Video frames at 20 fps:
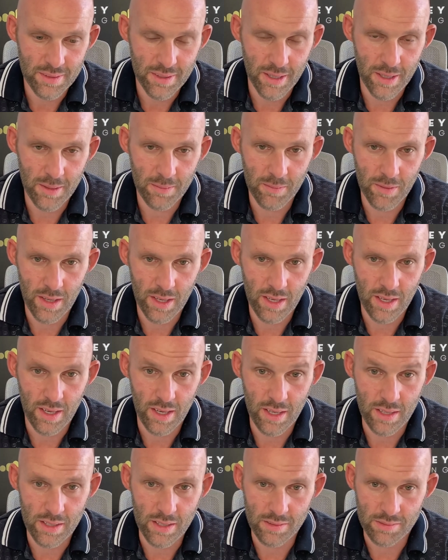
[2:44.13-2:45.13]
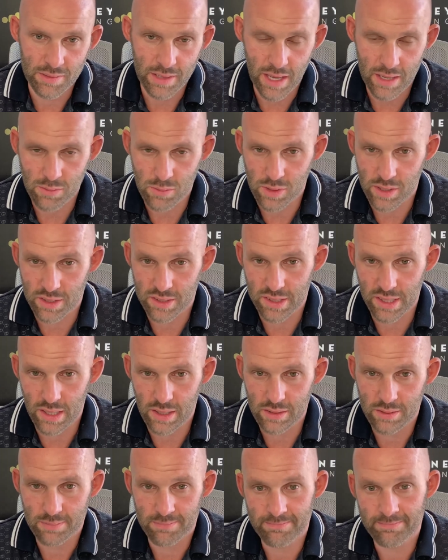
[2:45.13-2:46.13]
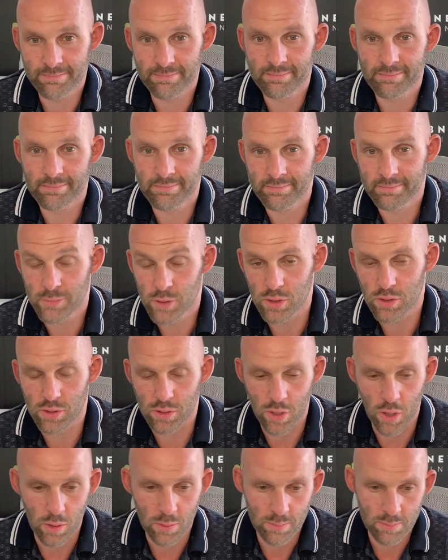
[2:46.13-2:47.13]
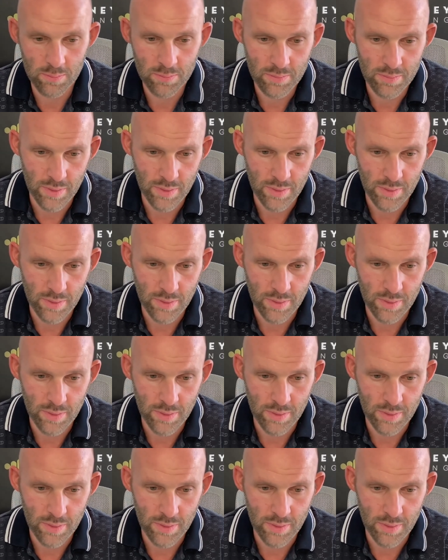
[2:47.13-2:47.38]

And if that works out, good to go.